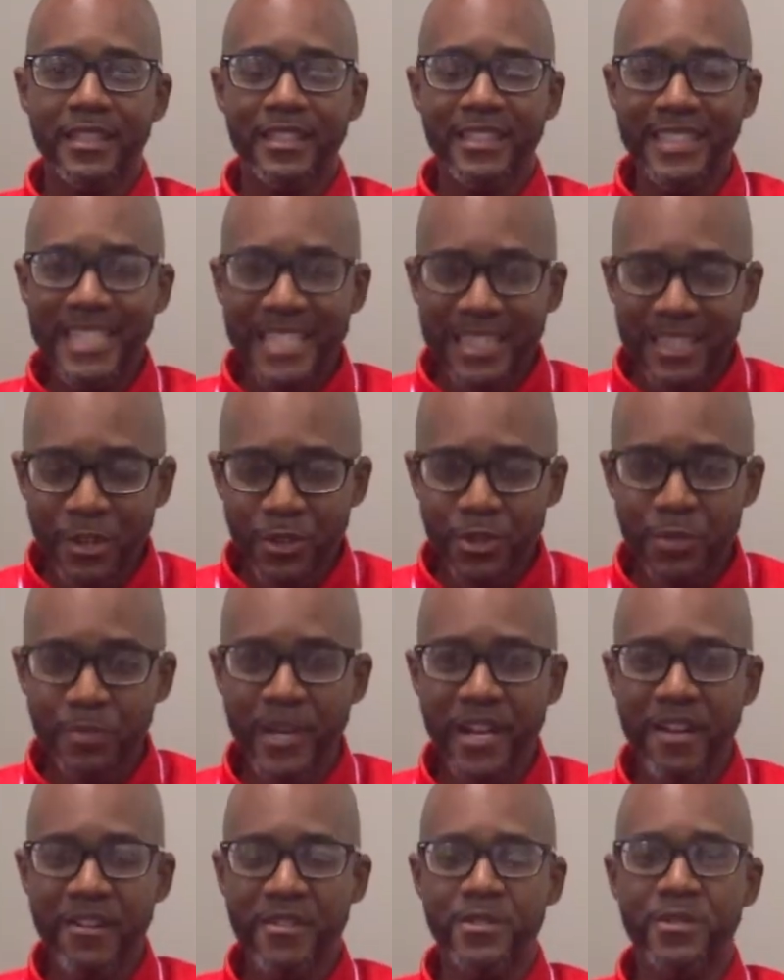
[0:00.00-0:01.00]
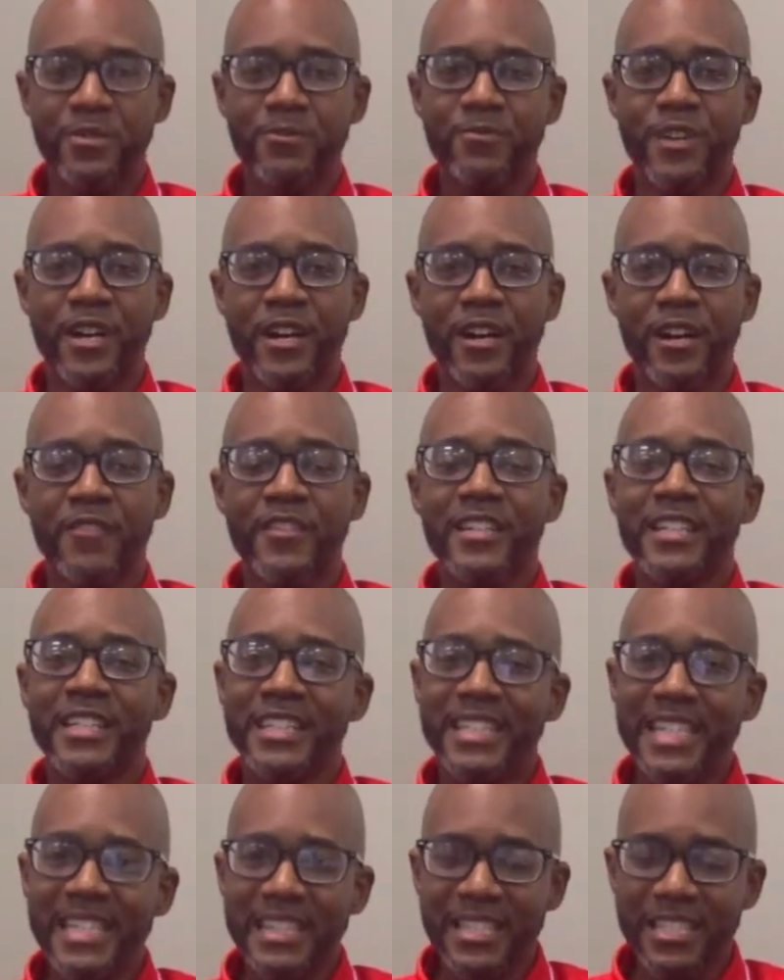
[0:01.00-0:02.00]
Get those parents involved.
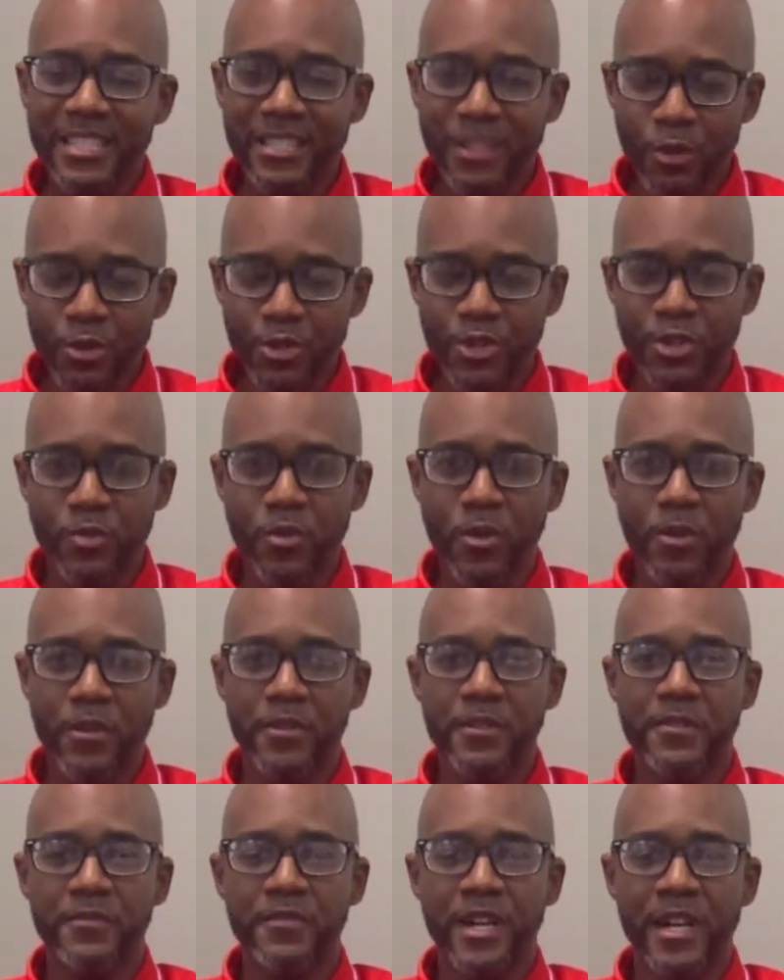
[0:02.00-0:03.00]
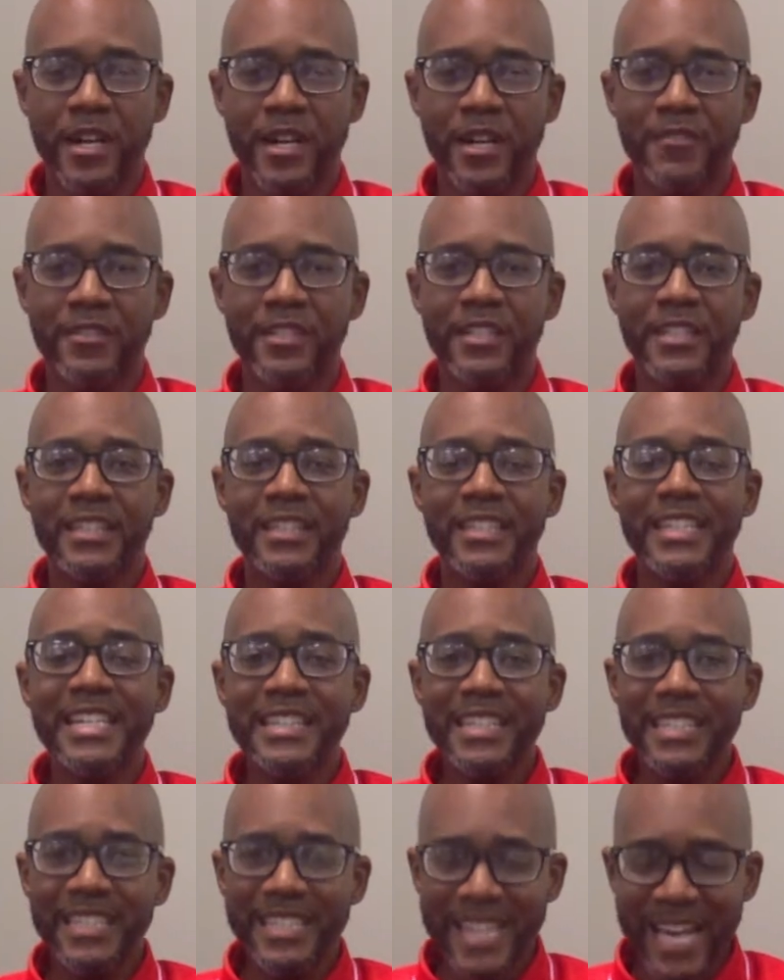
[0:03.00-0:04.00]
Get the social worker involved.
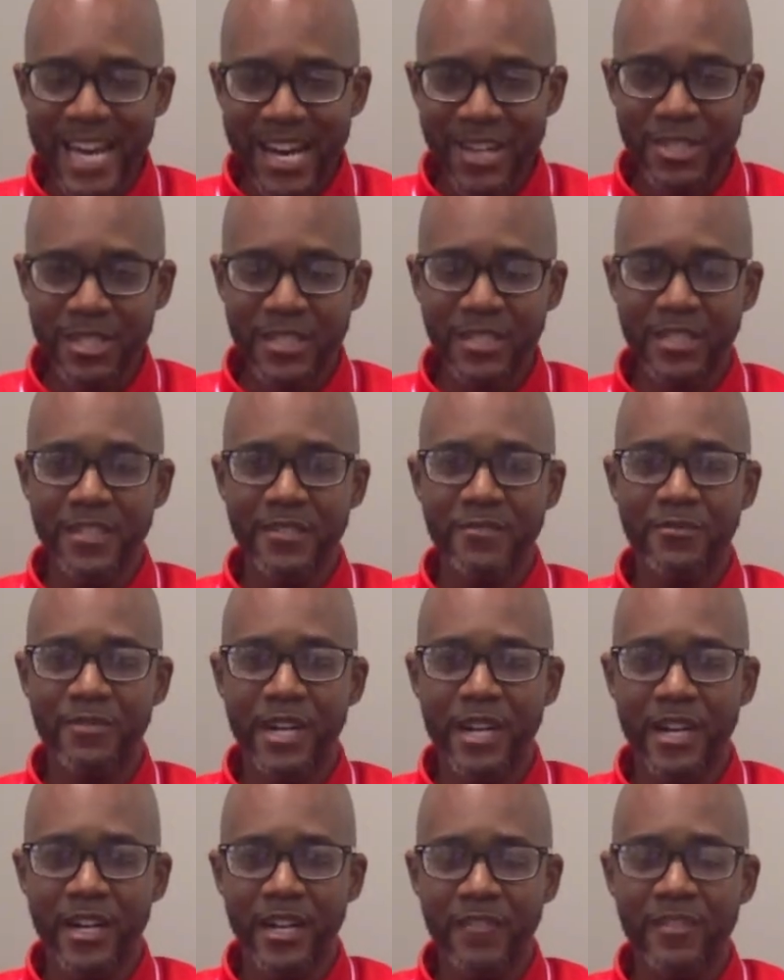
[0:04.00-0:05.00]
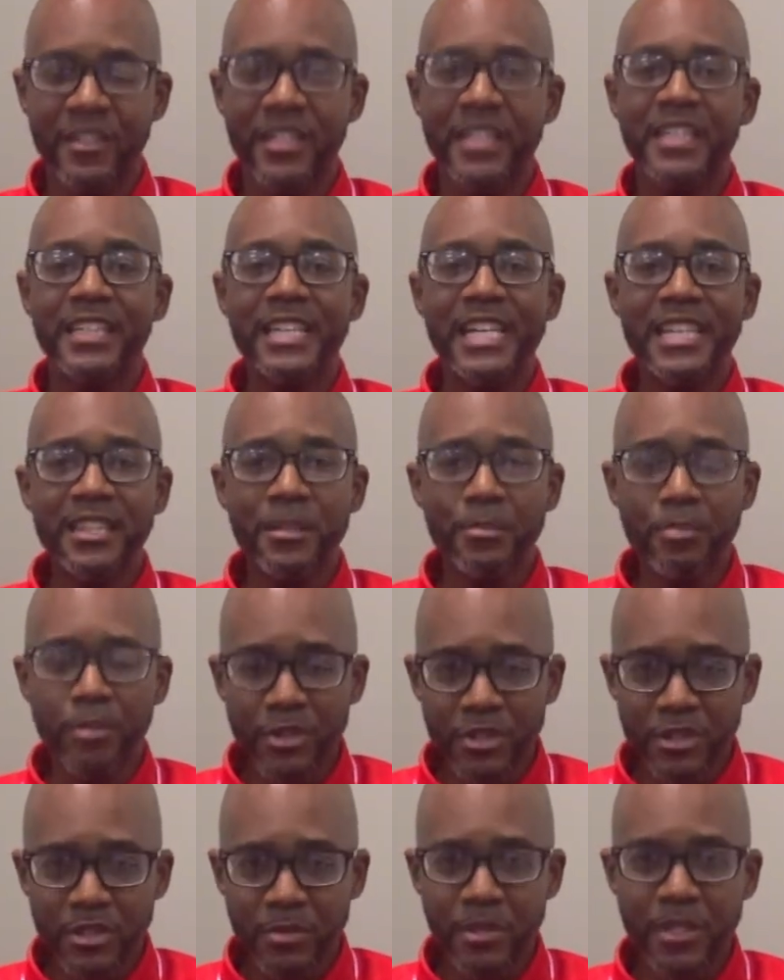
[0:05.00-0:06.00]
Get the counselor involved. Get the
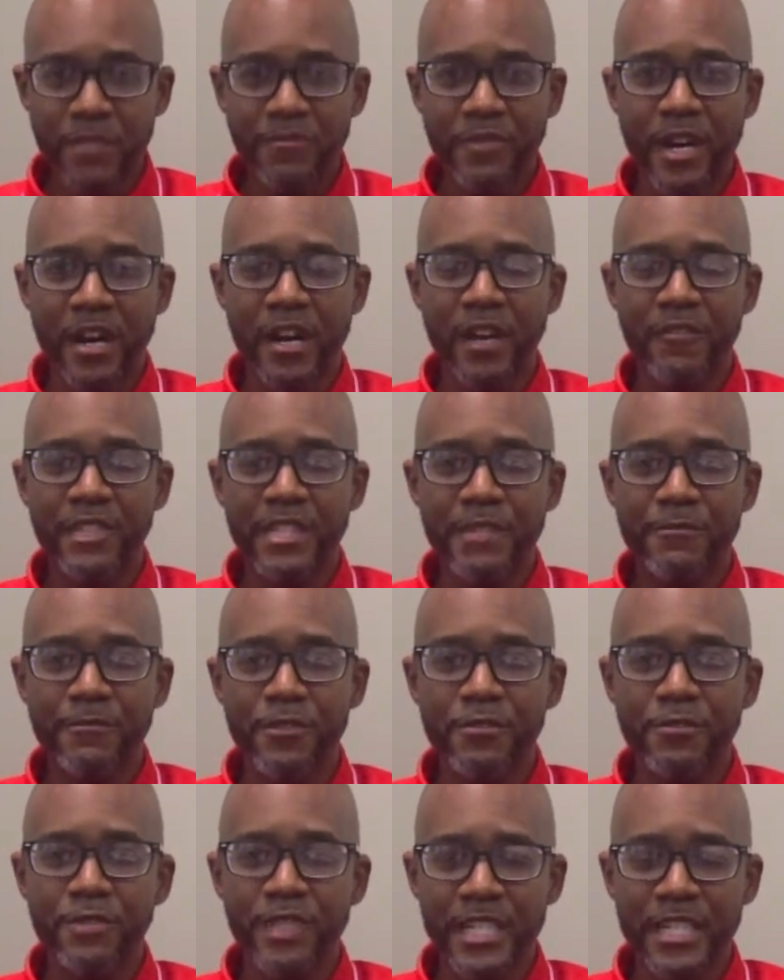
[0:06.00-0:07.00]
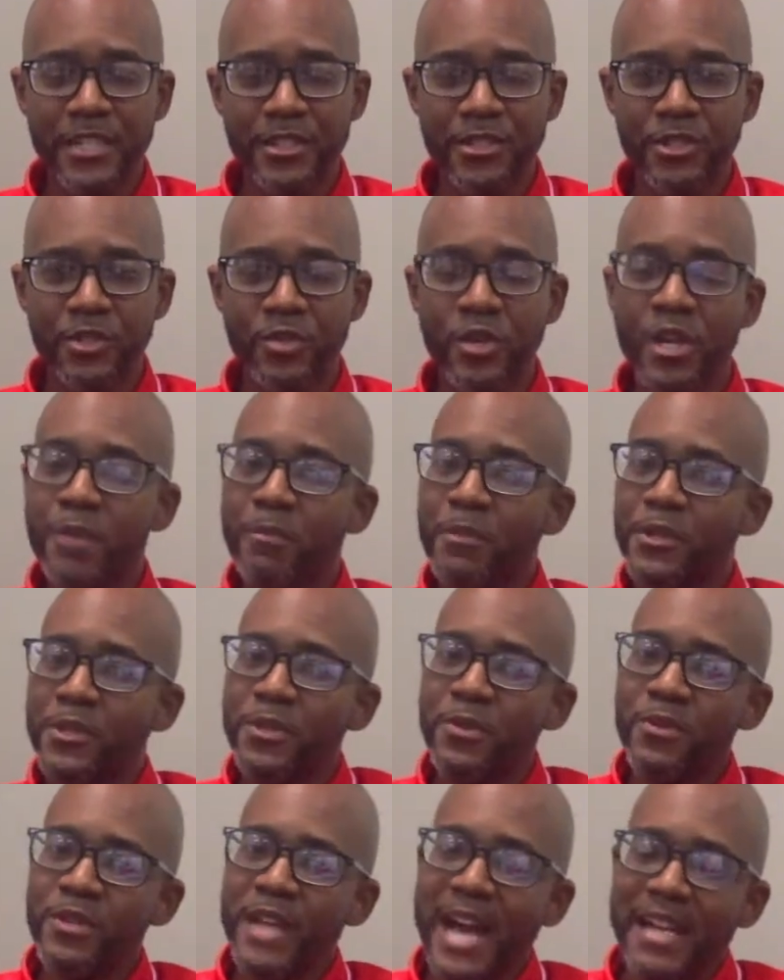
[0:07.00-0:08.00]
principal involved if you need to. But
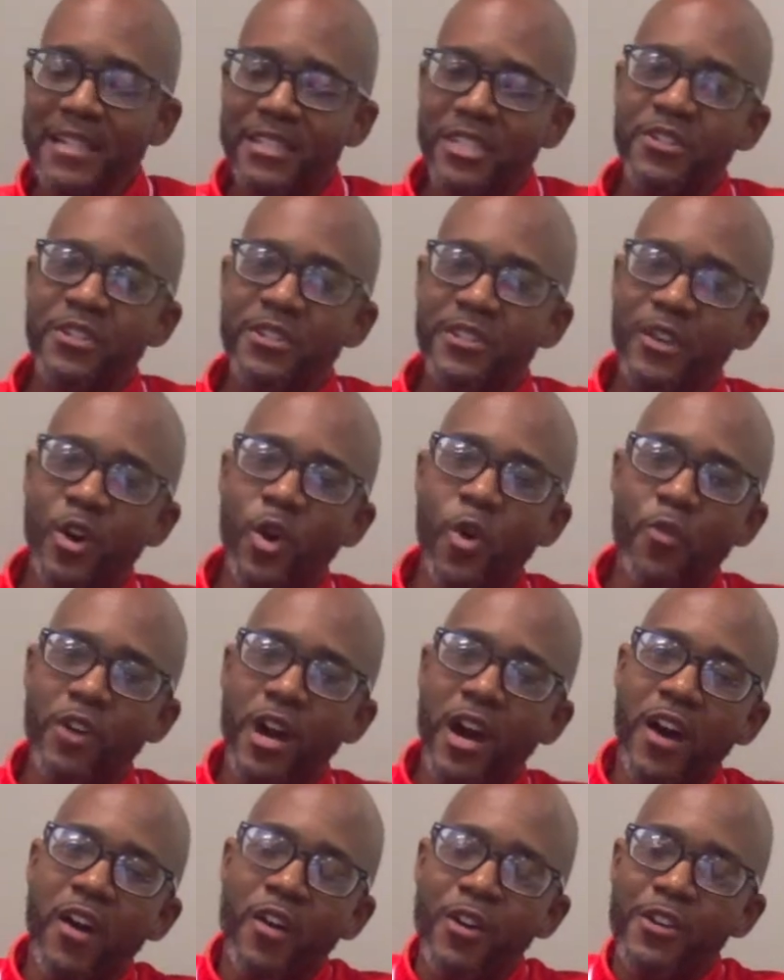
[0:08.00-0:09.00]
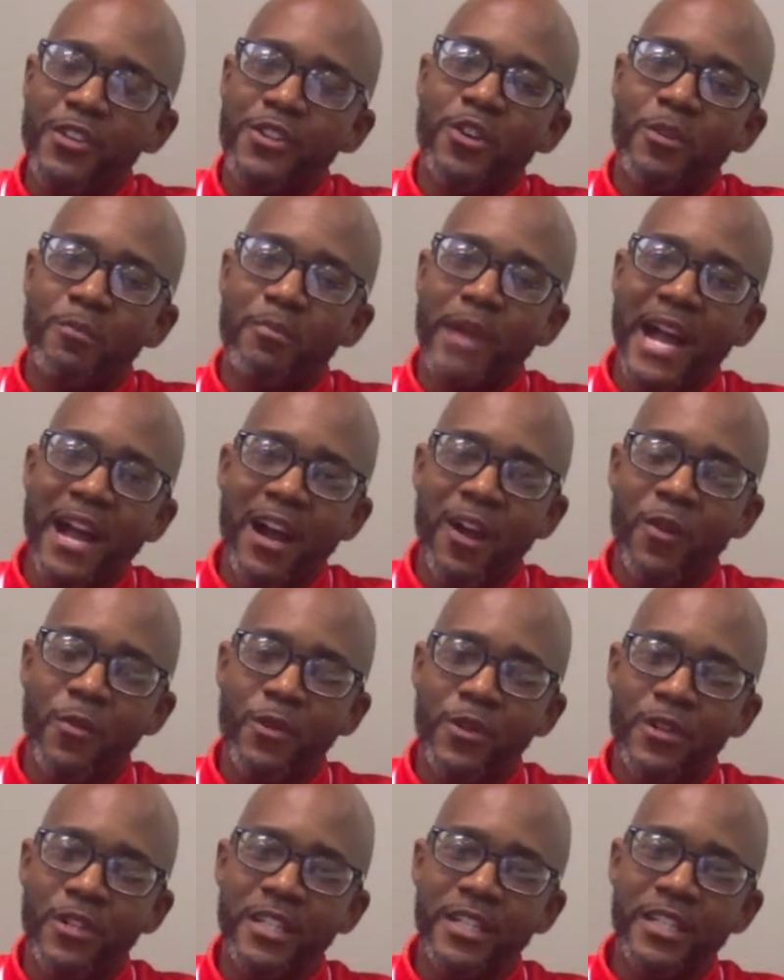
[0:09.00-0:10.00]
do not turn over all your
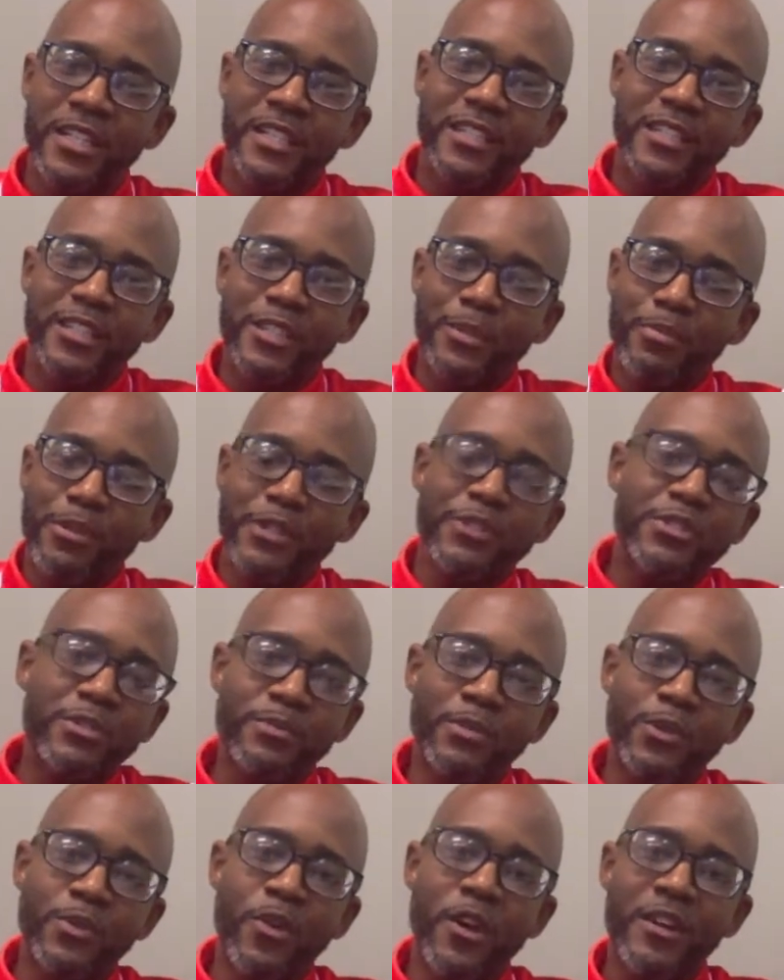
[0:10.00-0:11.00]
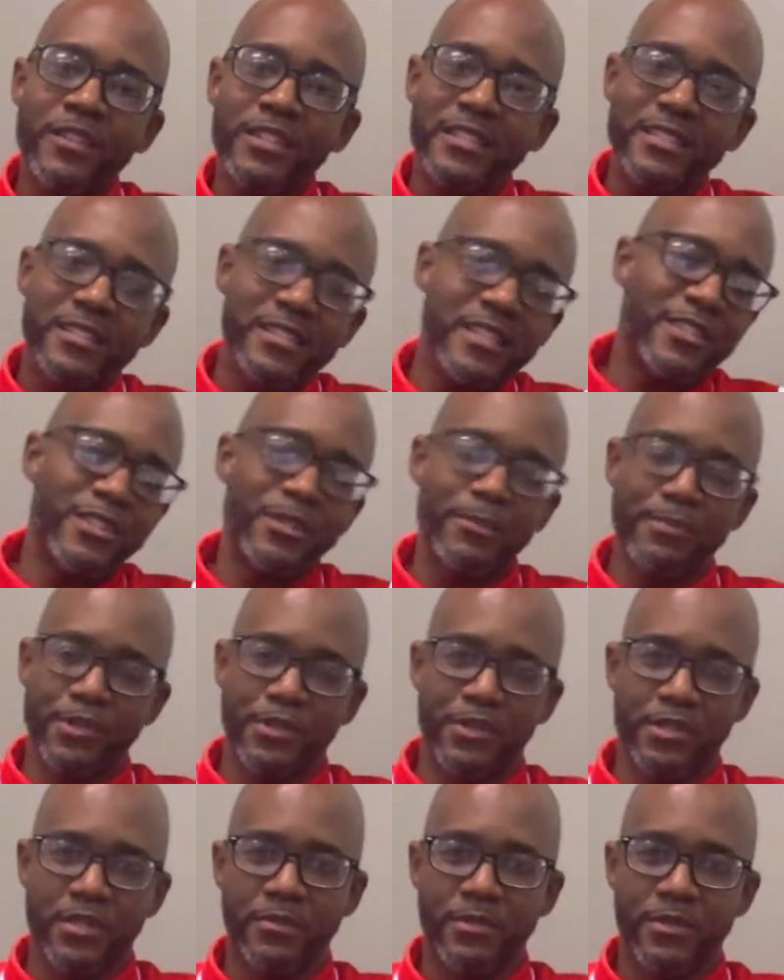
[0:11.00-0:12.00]
power to the principal or the assistant
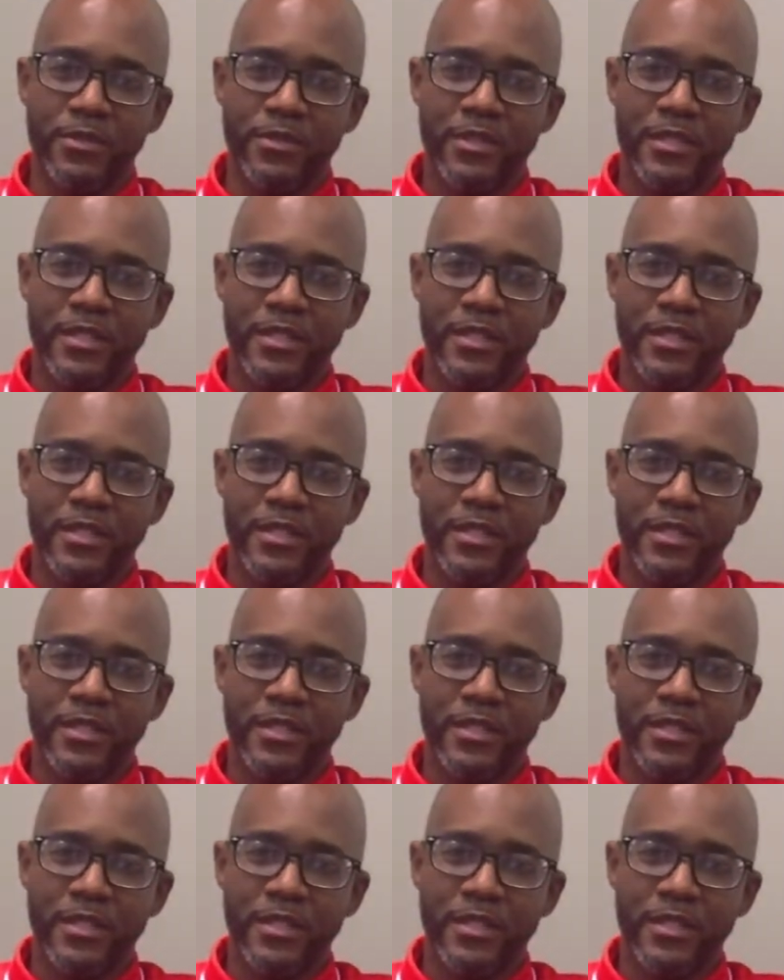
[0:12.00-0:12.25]
principal.